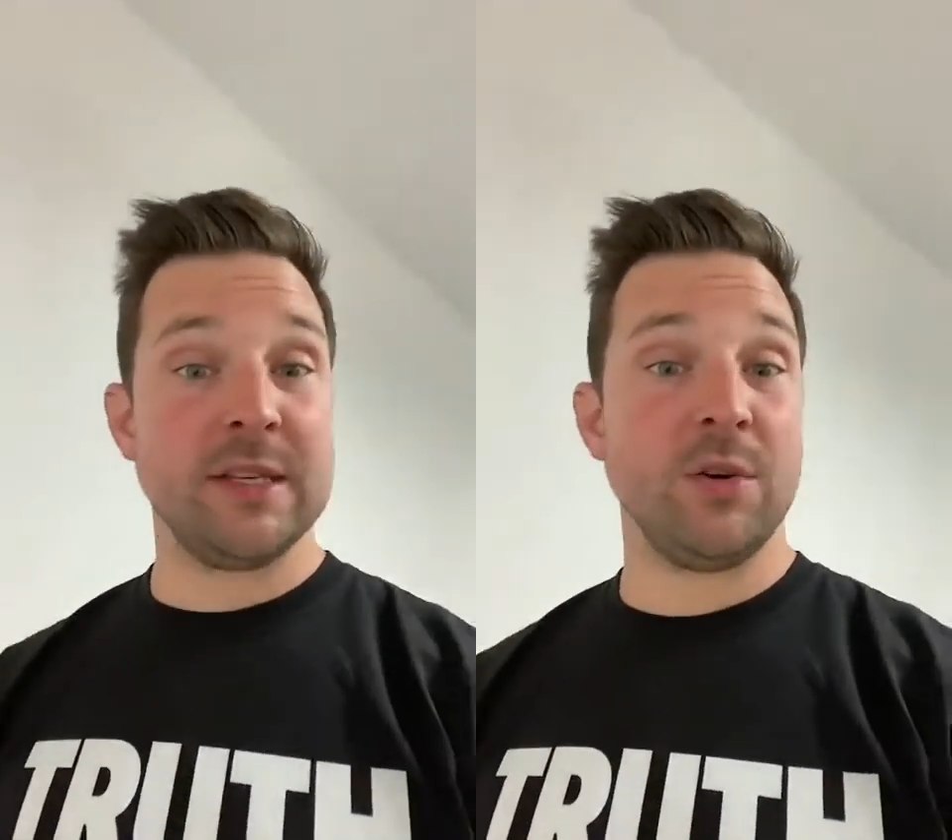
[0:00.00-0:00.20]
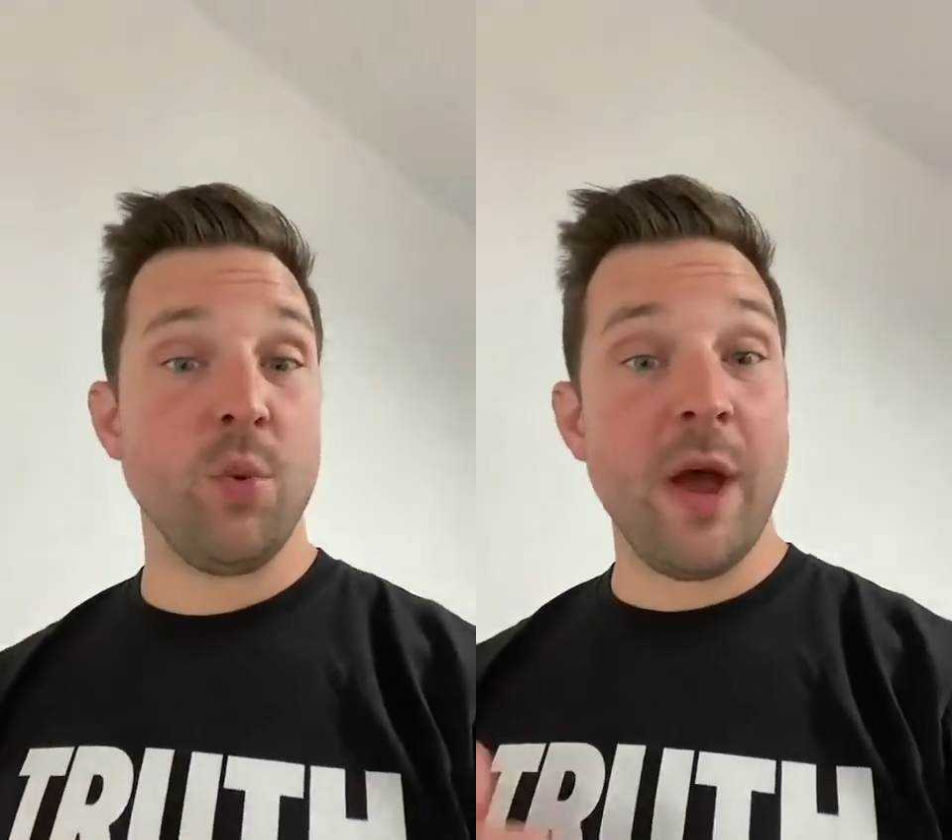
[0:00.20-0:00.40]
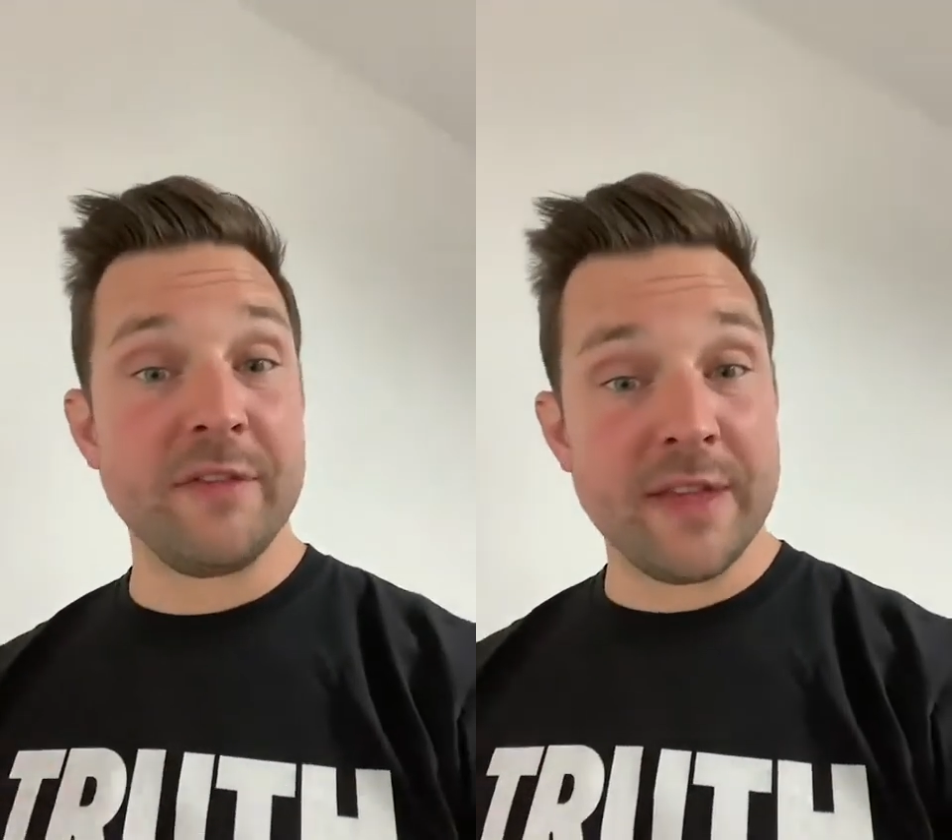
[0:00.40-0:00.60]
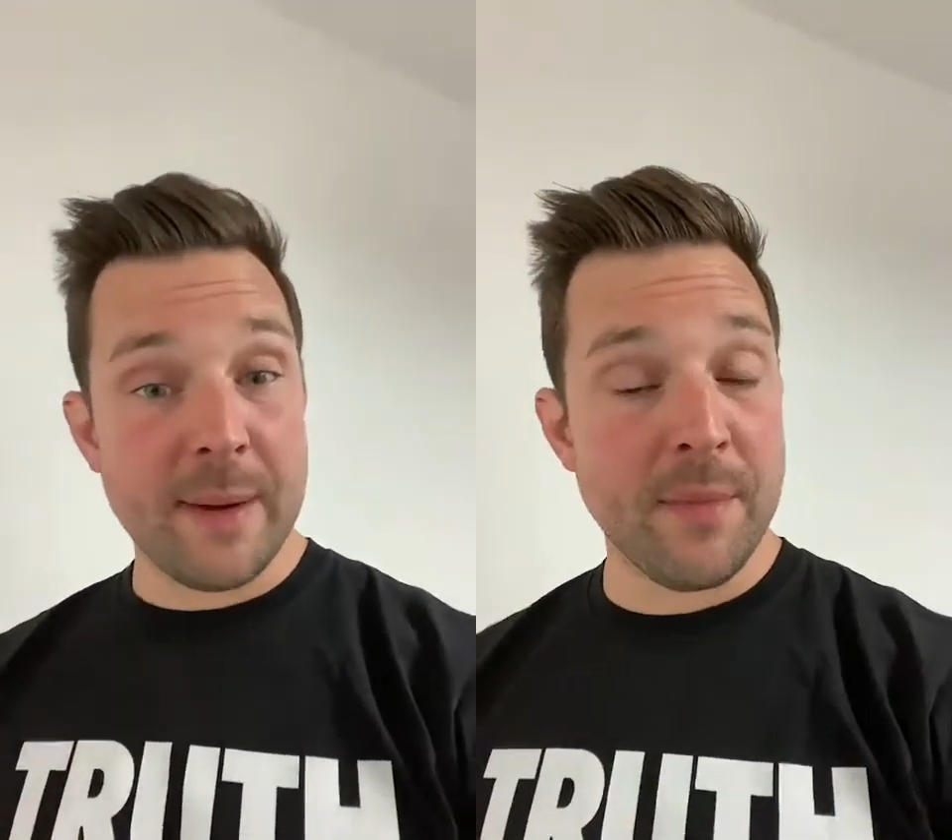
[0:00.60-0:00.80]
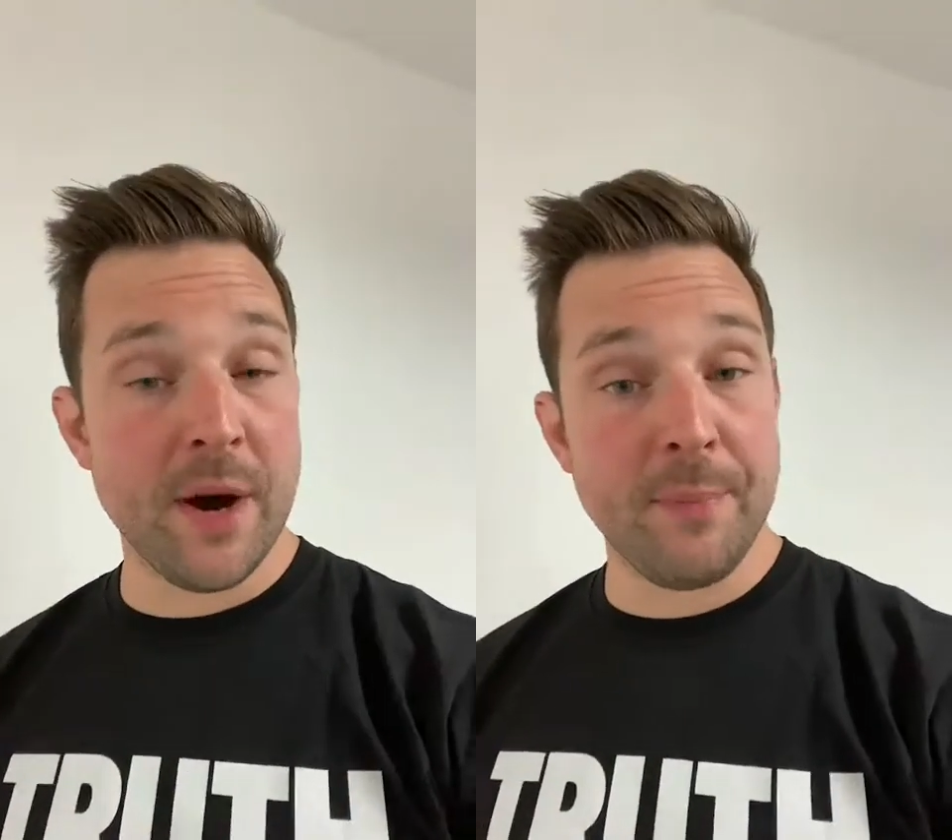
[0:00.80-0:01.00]
or whatever that
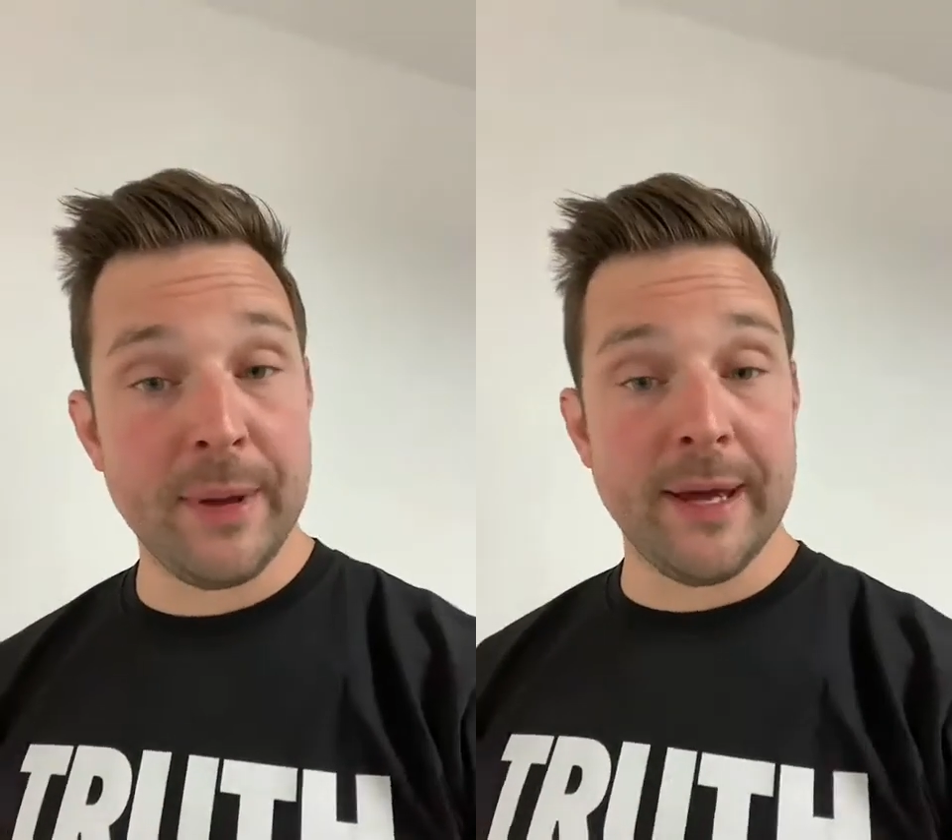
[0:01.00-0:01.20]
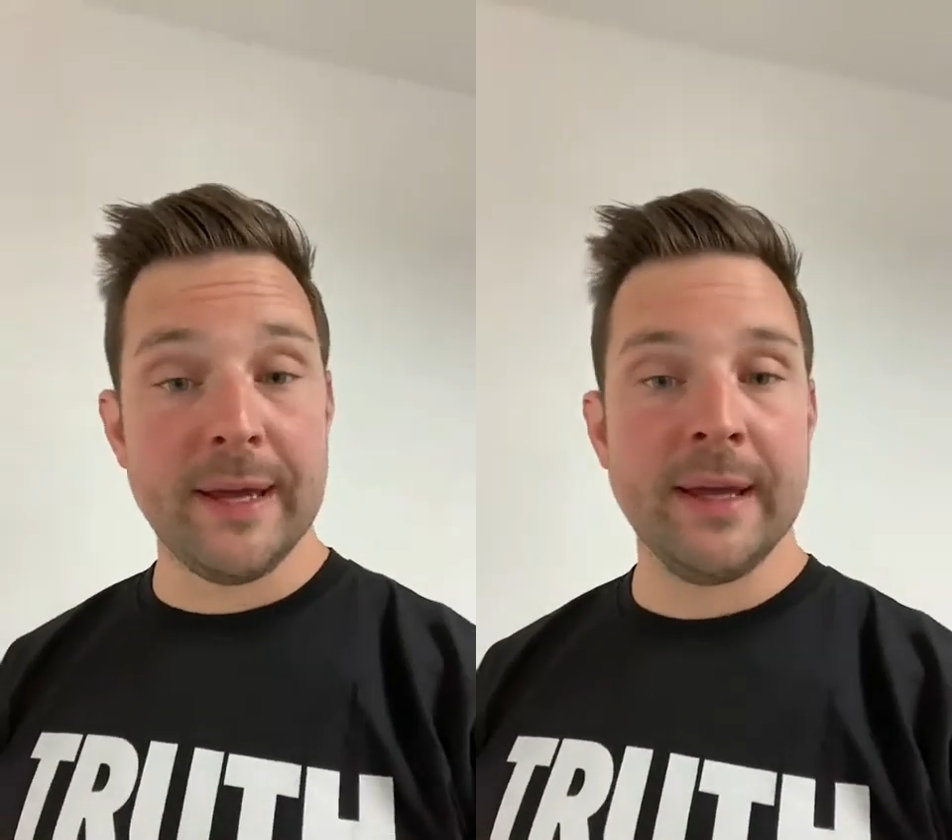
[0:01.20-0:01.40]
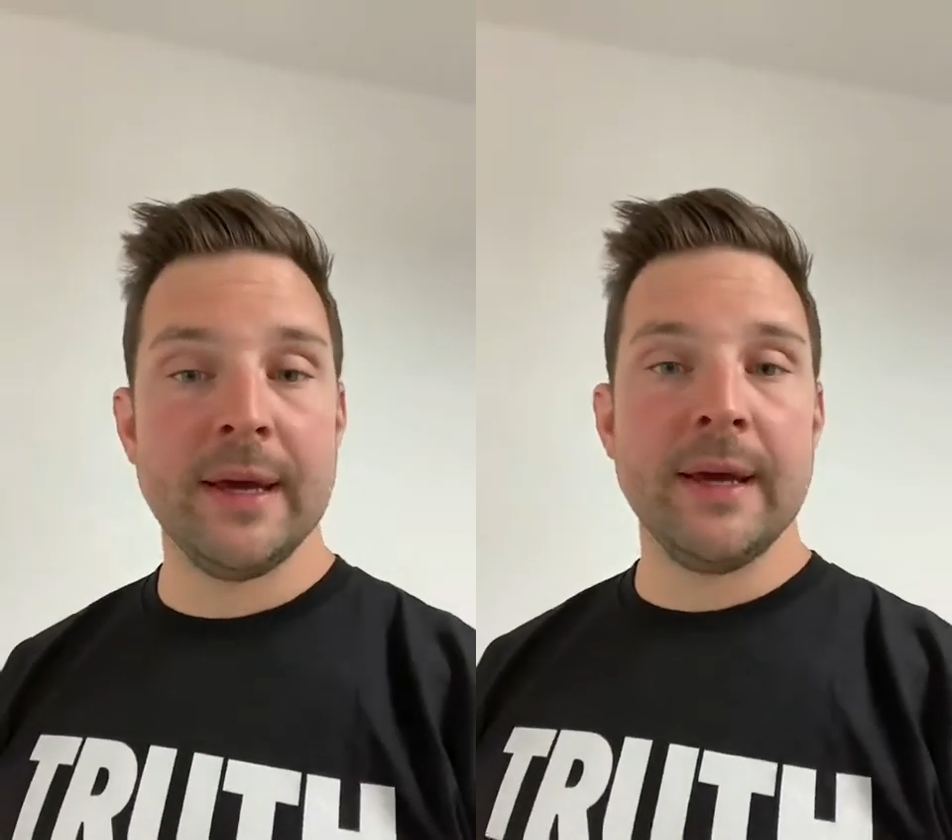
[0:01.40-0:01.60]
might be,